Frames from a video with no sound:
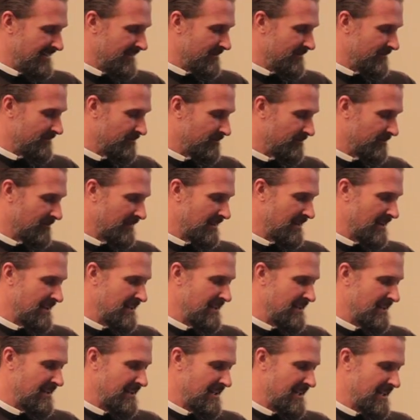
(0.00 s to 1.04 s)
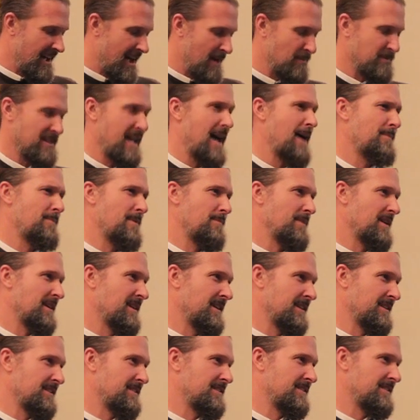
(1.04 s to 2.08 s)
I was happy
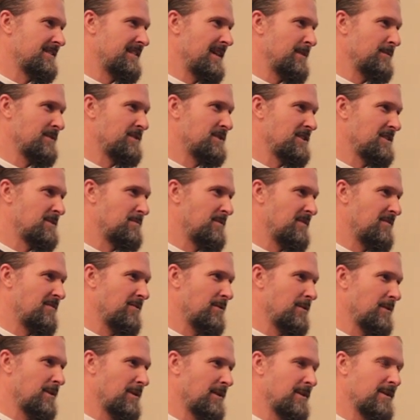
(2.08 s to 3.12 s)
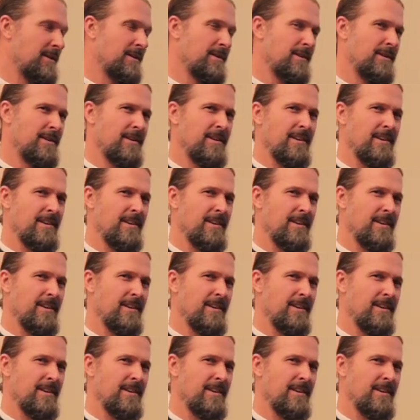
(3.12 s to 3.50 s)
because that was just before